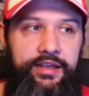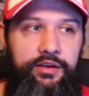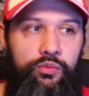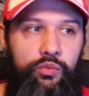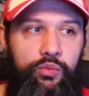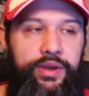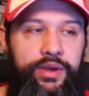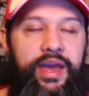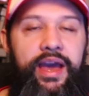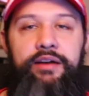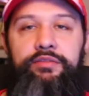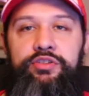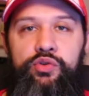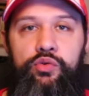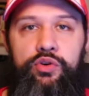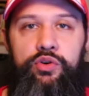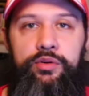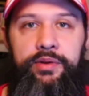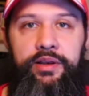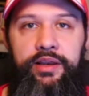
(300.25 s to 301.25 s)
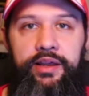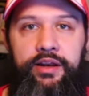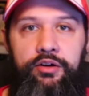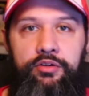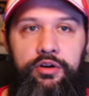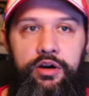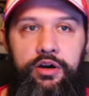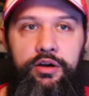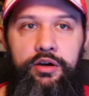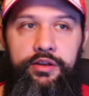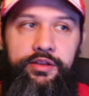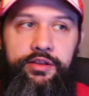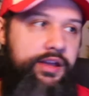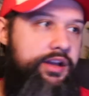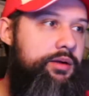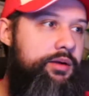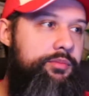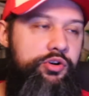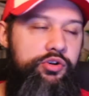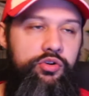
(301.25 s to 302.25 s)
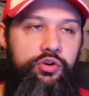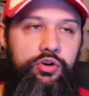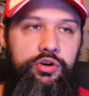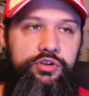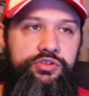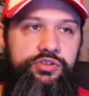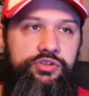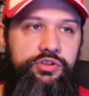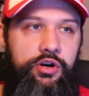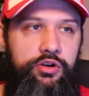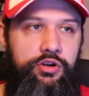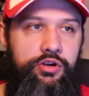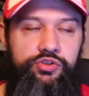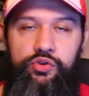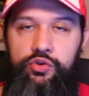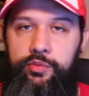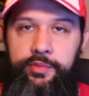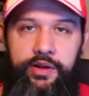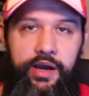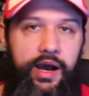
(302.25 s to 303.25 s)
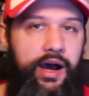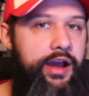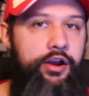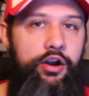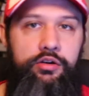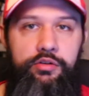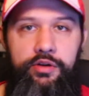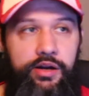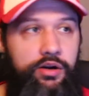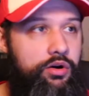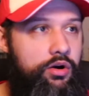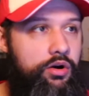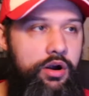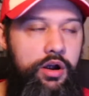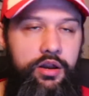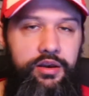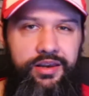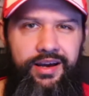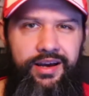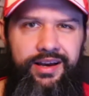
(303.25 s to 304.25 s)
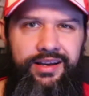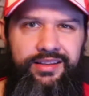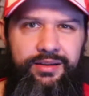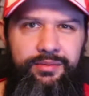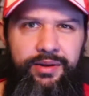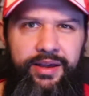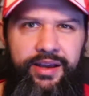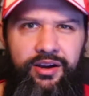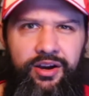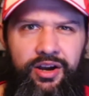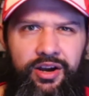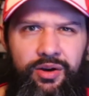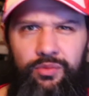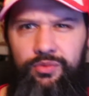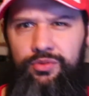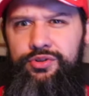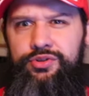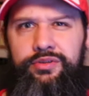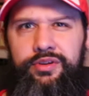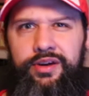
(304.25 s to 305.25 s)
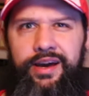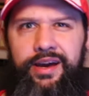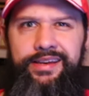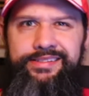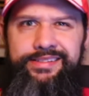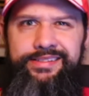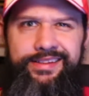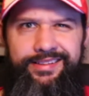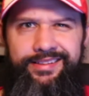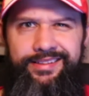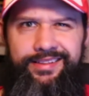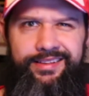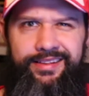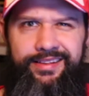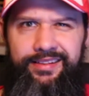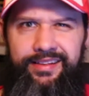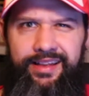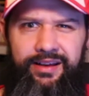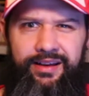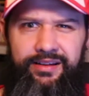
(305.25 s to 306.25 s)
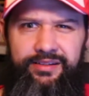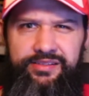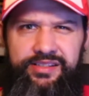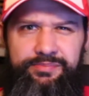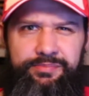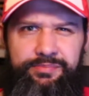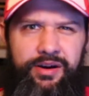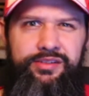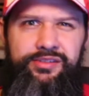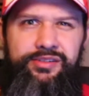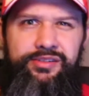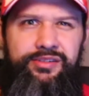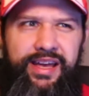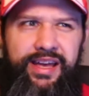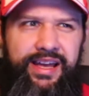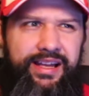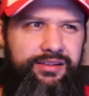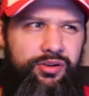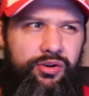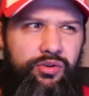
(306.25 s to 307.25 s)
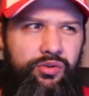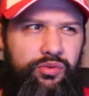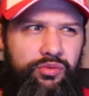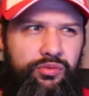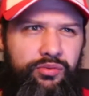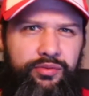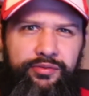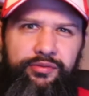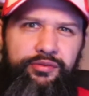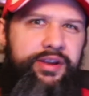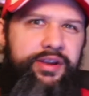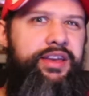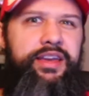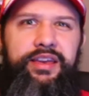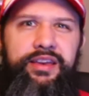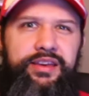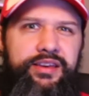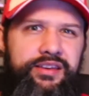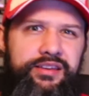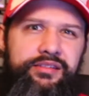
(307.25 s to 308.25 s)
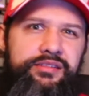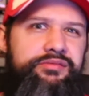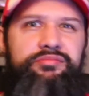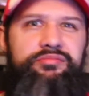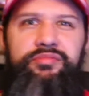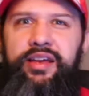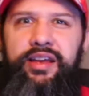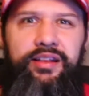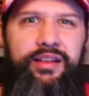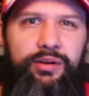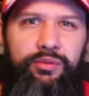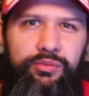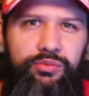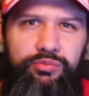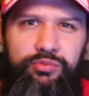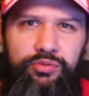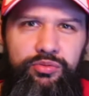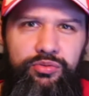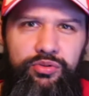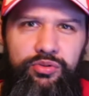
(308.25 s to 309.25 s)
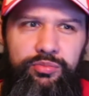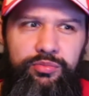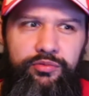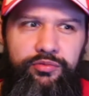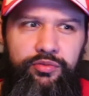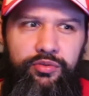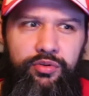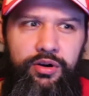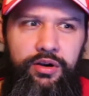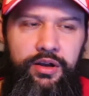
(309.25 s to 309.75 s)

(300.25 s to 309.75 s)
we have a tournament later on, and they come across our tournament IRL or online. They're like, "Weren't you the guys that sponsored that whole freaky thing that we were doing before?"